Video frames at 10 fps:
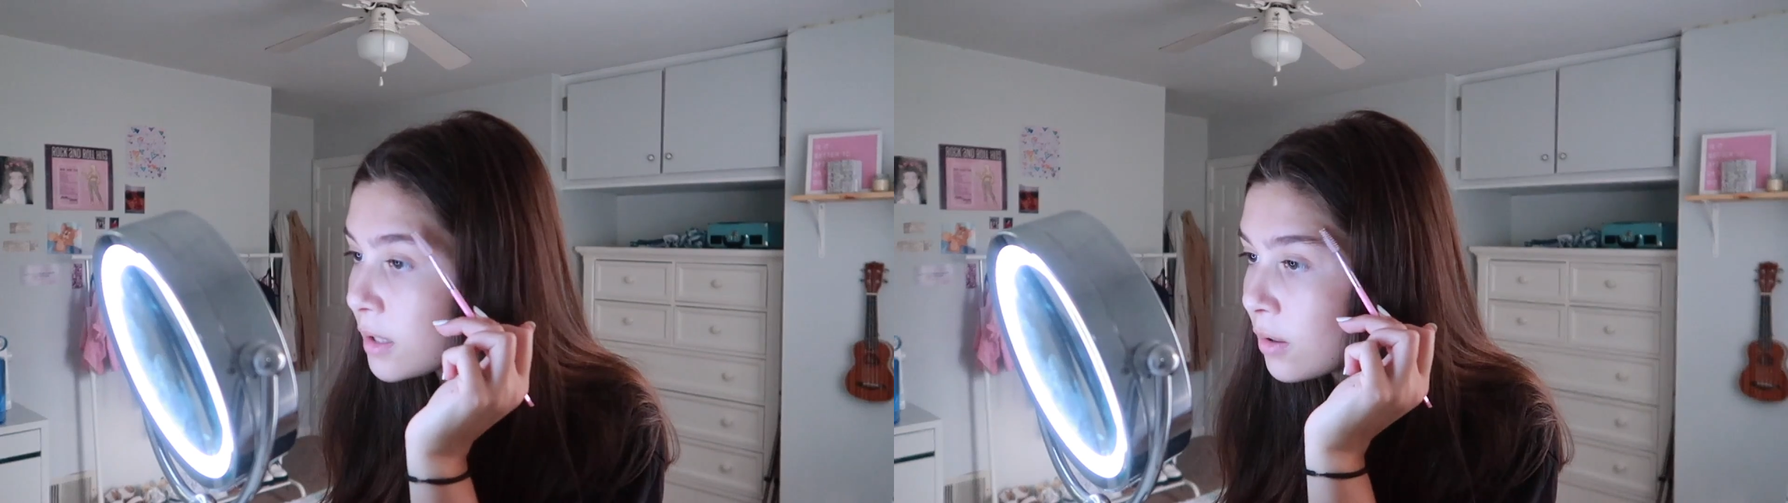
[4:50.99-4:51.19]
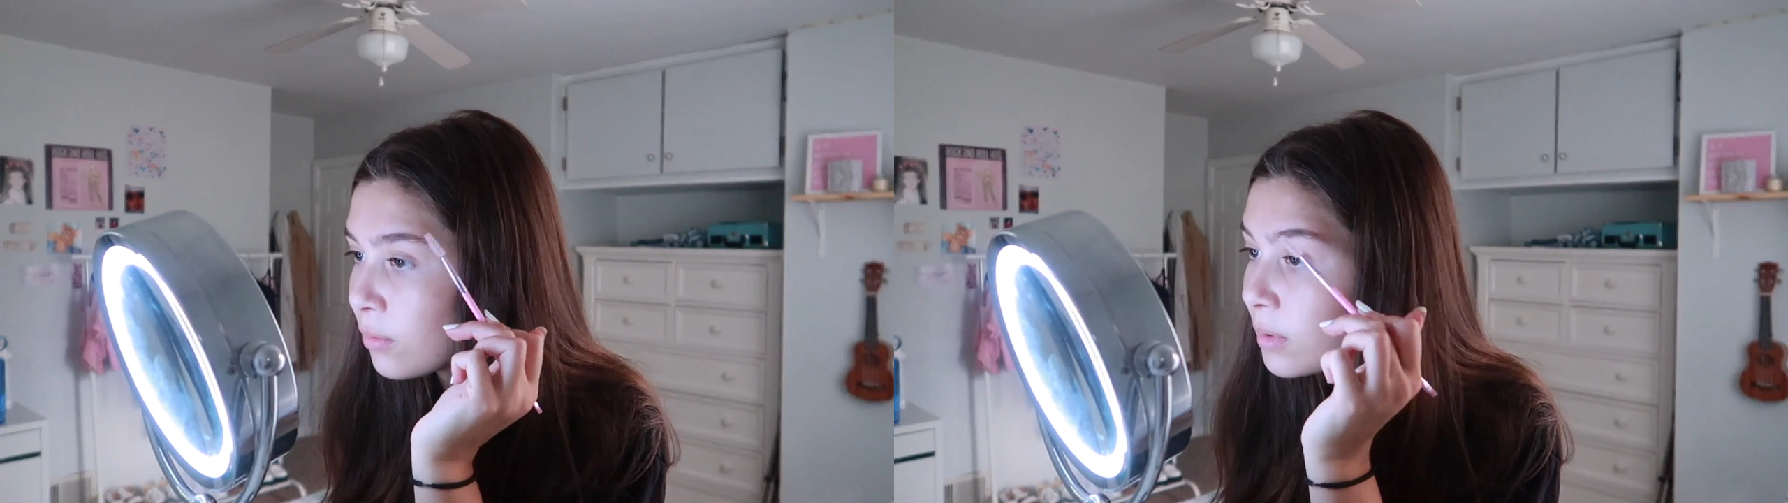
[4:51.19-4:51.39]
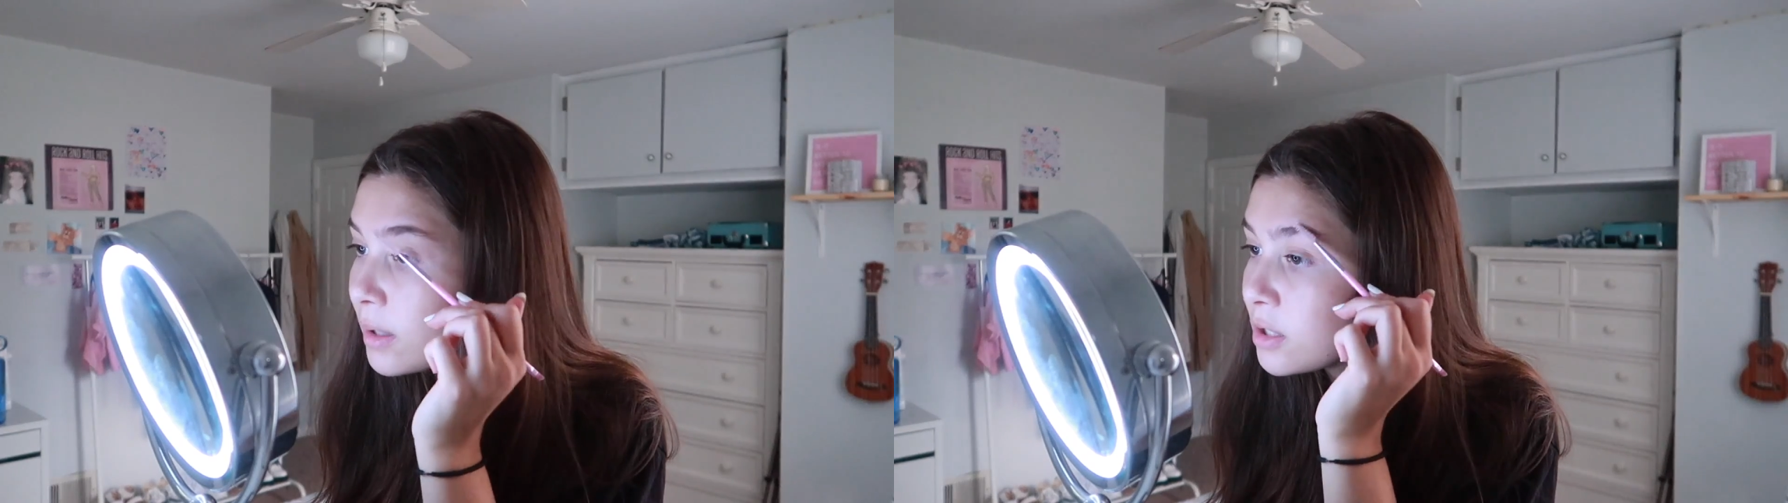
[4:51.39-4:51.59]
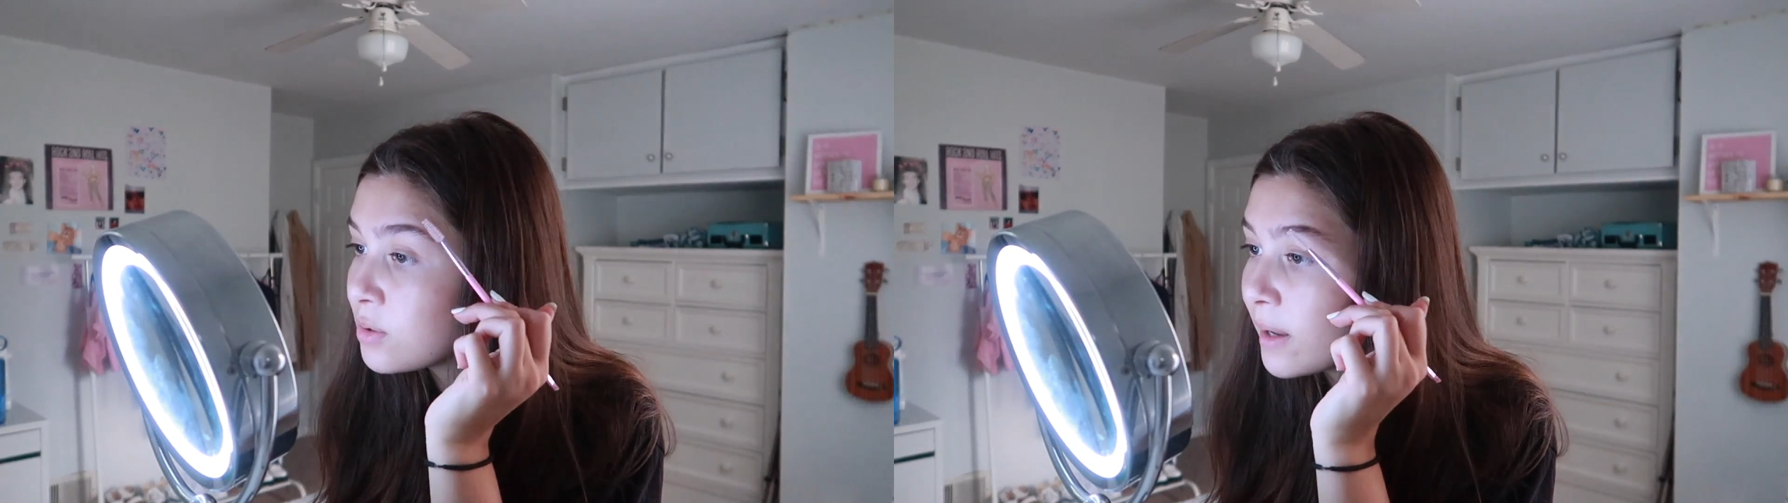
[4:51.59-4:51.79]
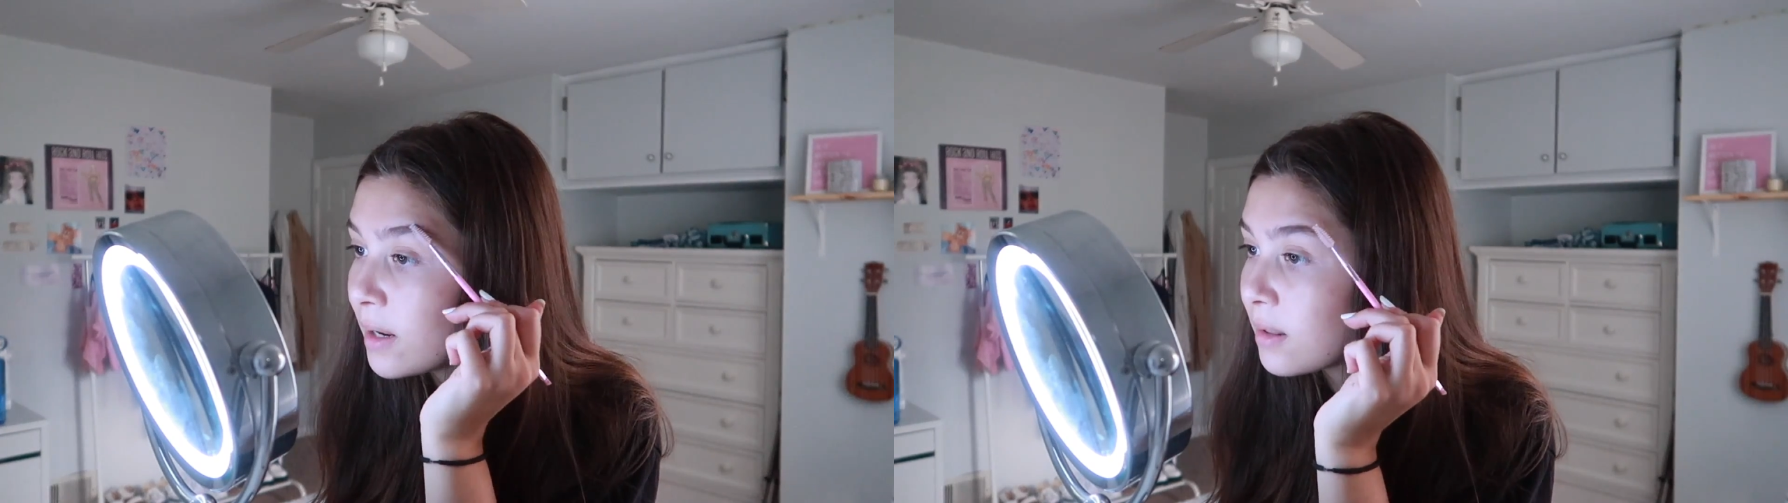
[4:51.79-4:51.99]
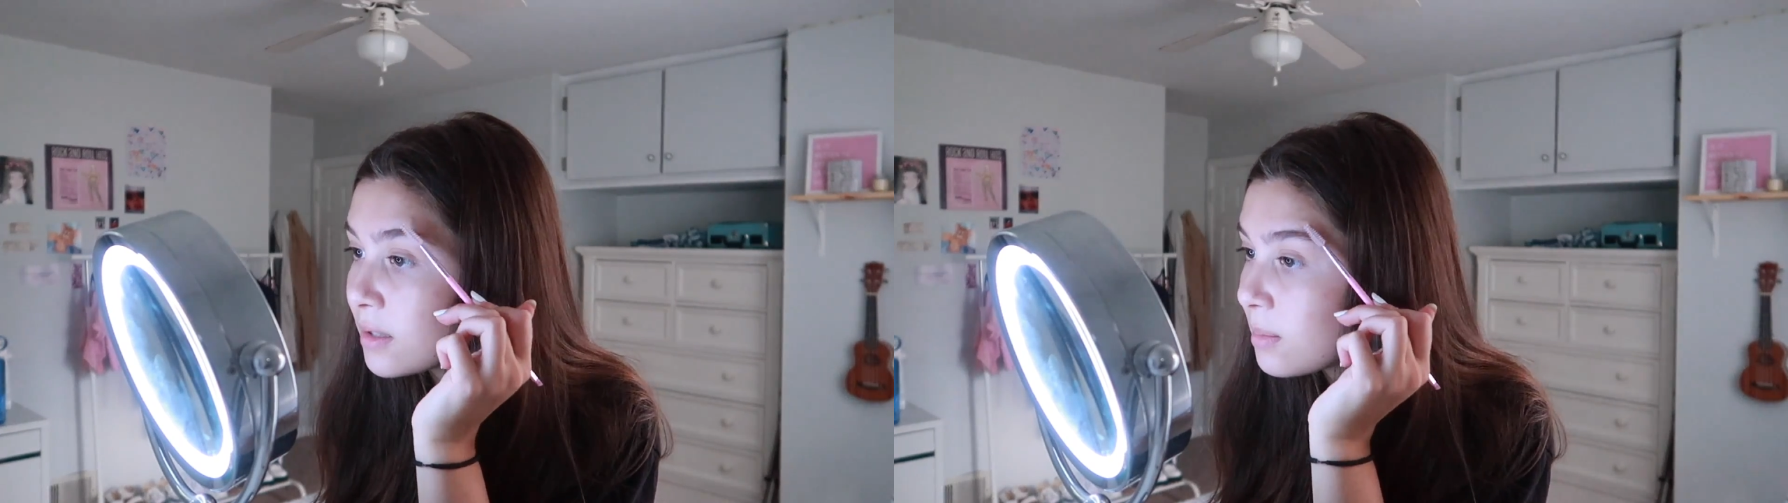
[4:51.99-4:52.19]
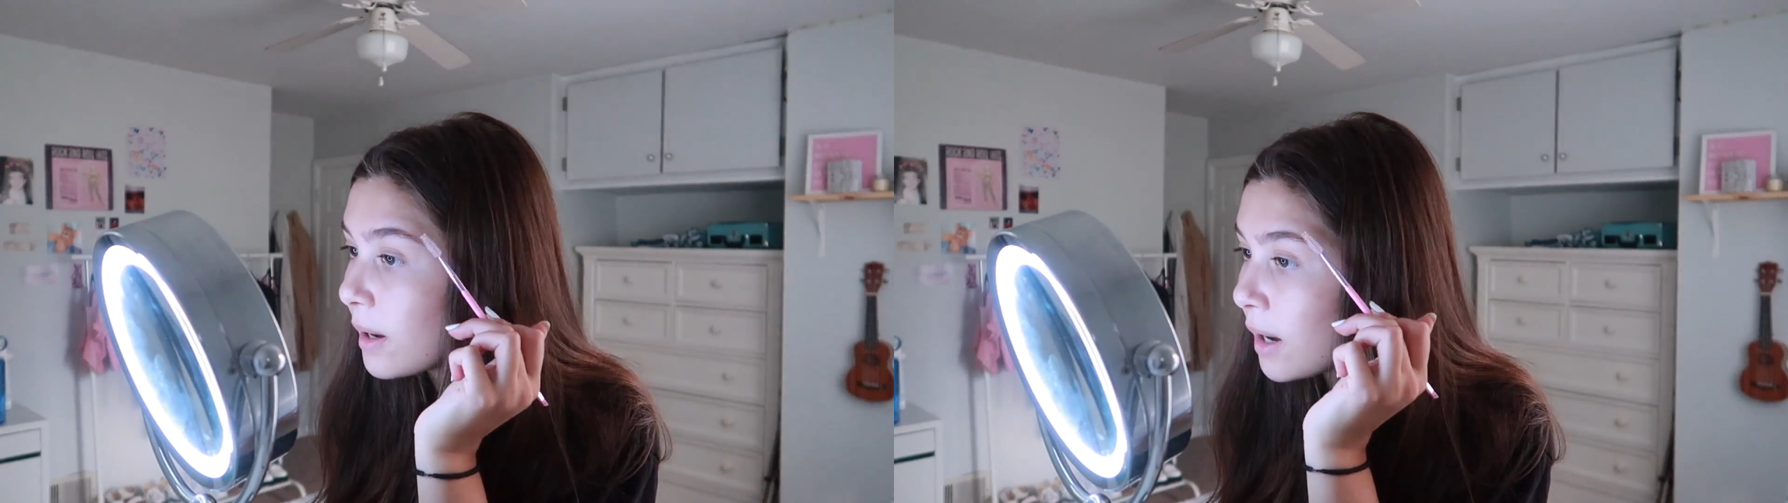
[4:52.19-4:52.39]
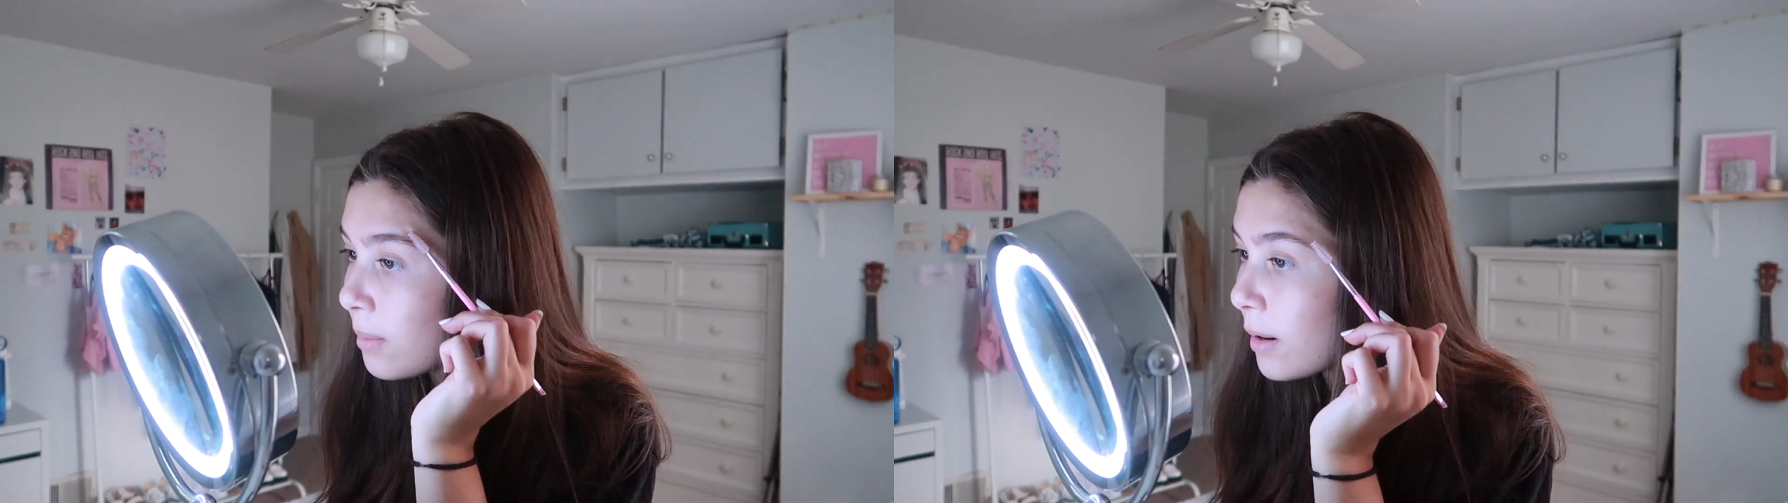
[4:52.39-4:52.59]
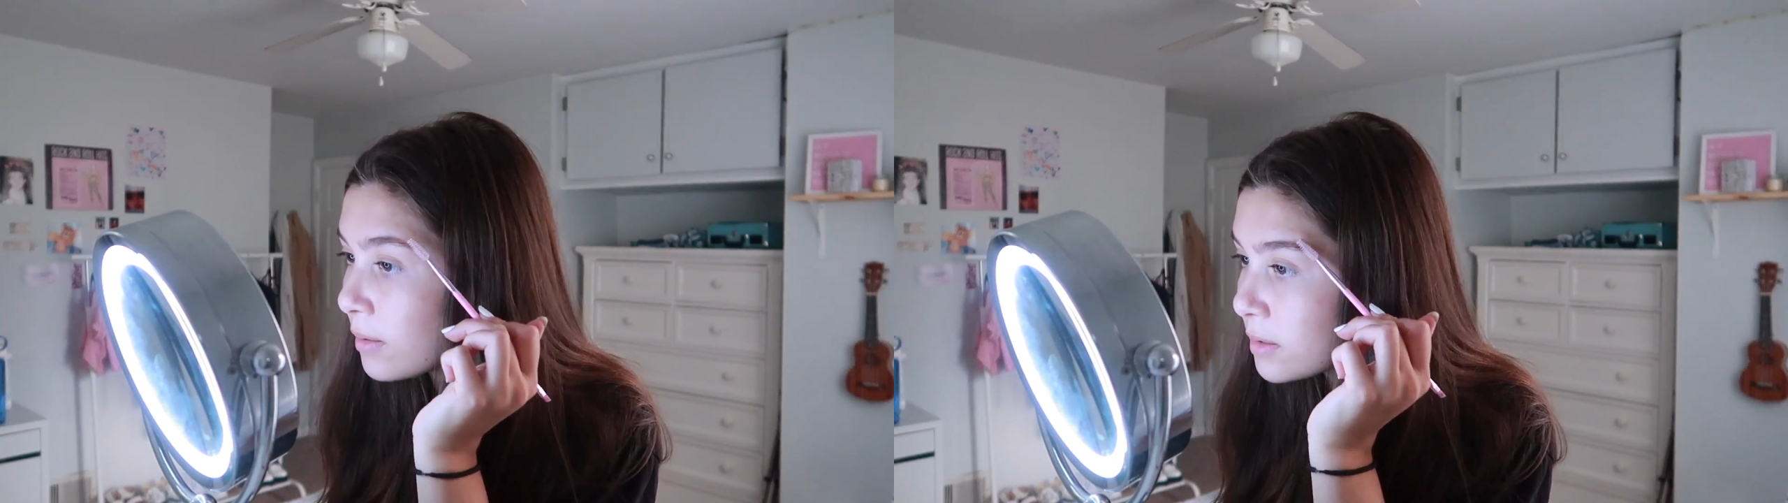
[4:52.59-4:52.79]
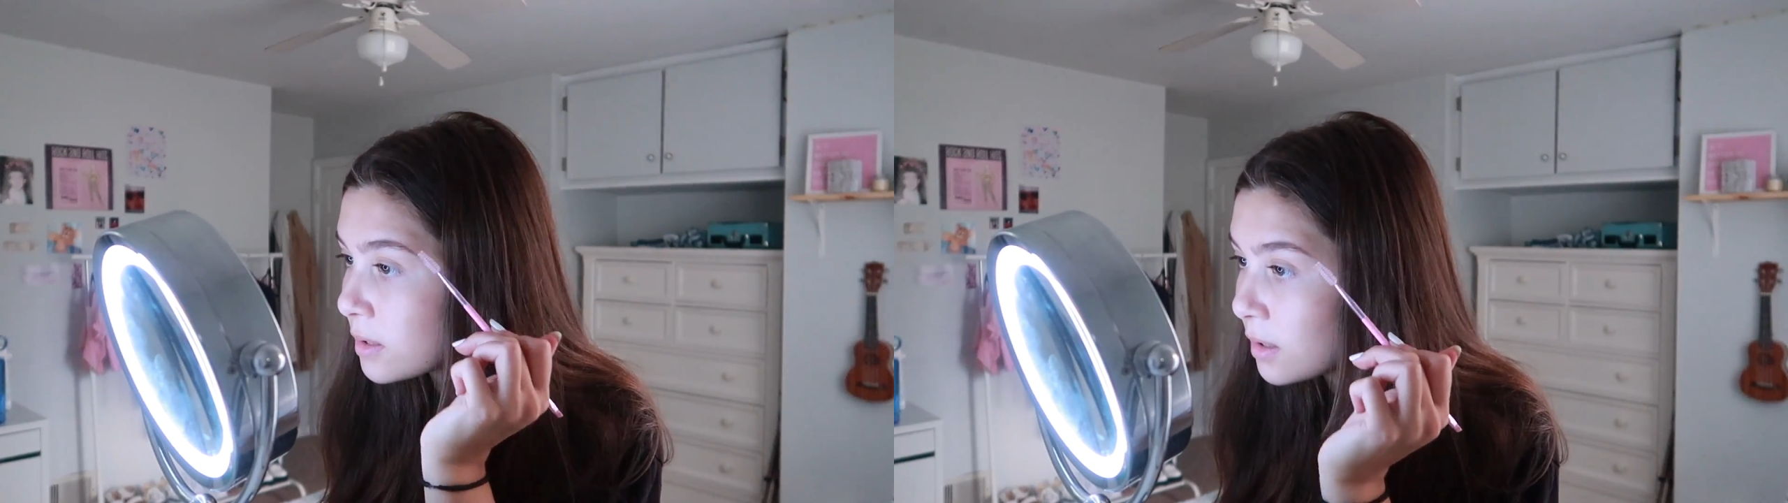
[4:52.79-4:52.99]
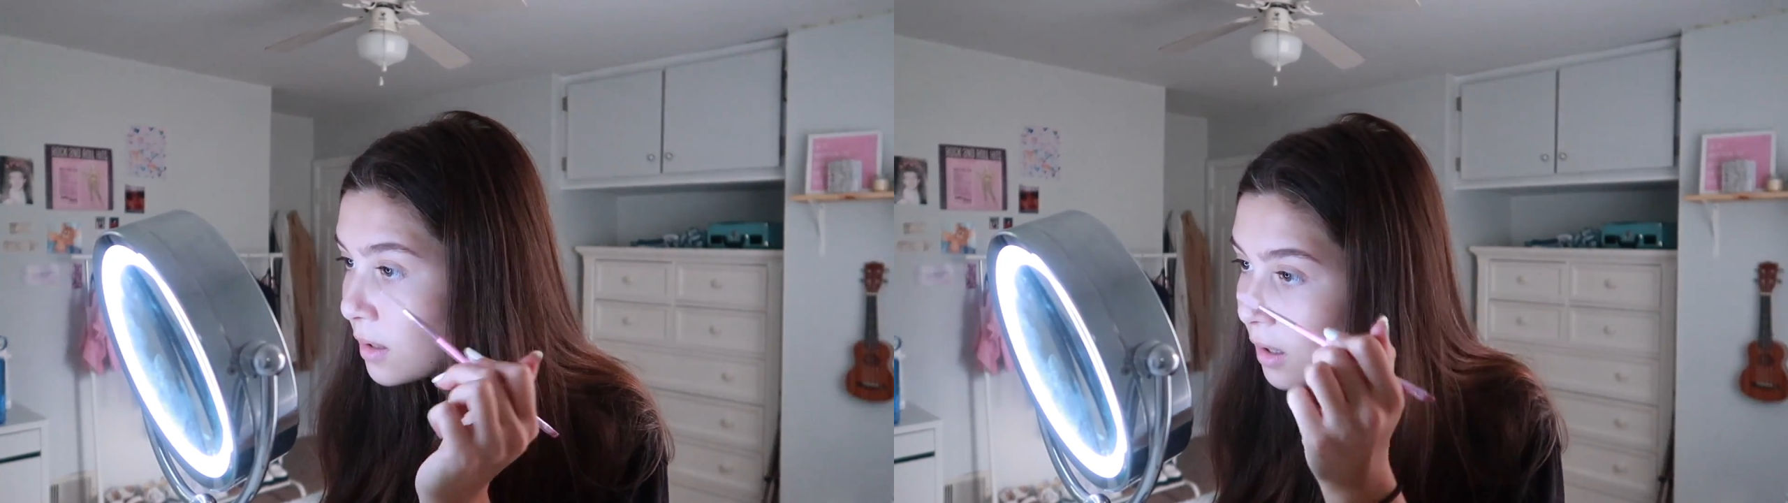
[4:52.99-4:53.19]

I don't really do anything to my eyebrows.